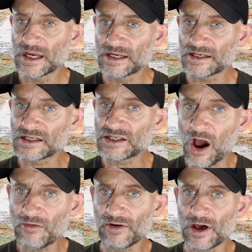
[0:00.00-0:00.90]
It's a
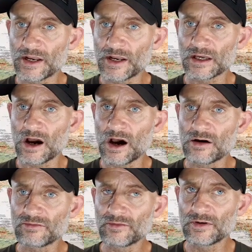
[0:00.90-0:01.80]
tough learning
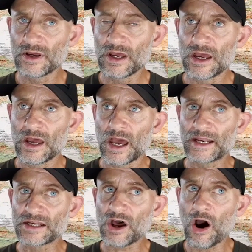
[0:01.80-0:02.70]
curve and
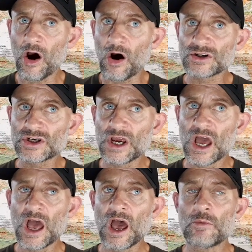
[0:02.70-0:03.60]
it's harsh,
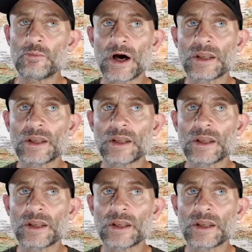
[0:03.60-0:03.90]
but